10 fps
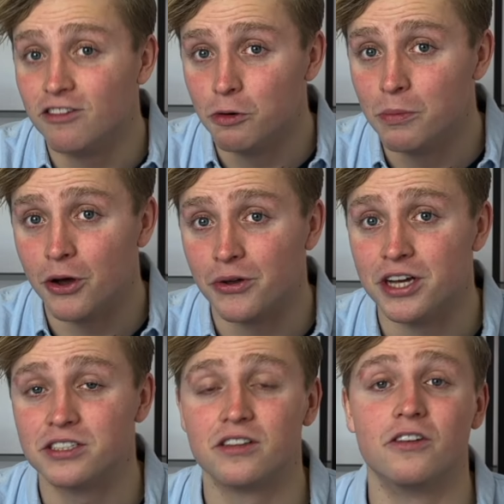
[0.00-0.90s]
to be
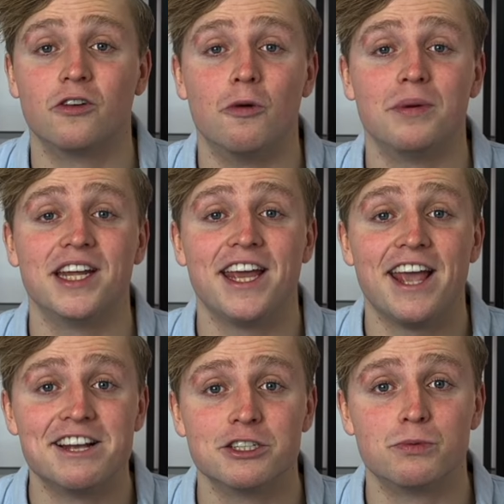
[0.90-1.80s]
honest, the company
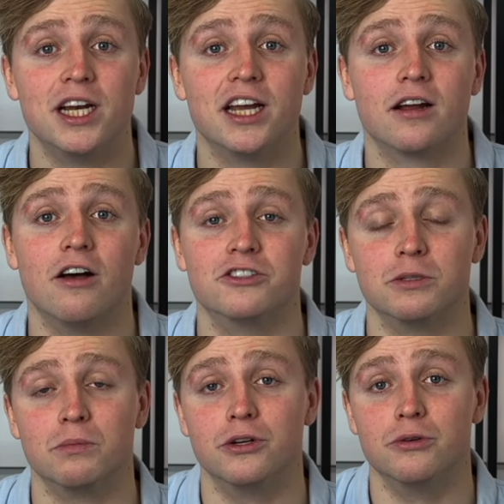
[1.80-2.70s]
isn't really close to
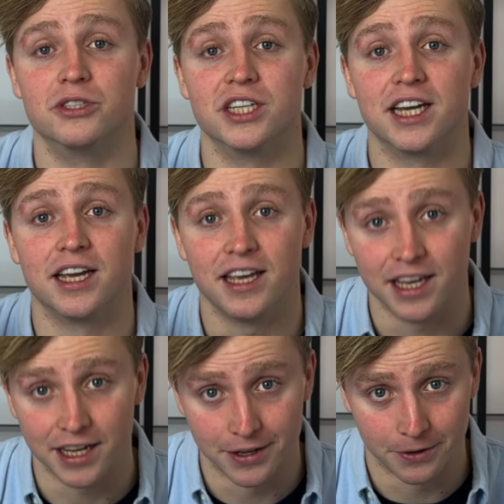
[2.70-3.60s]
producing
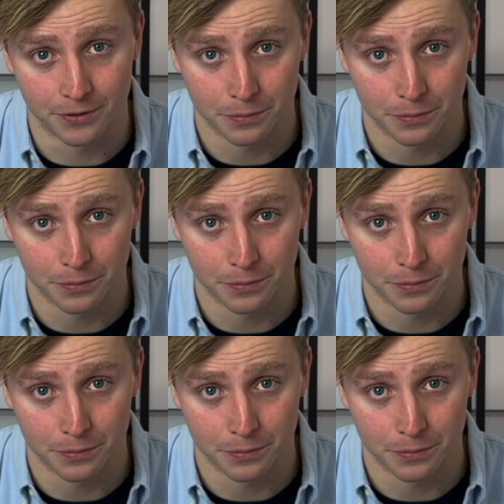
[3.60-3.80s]
either.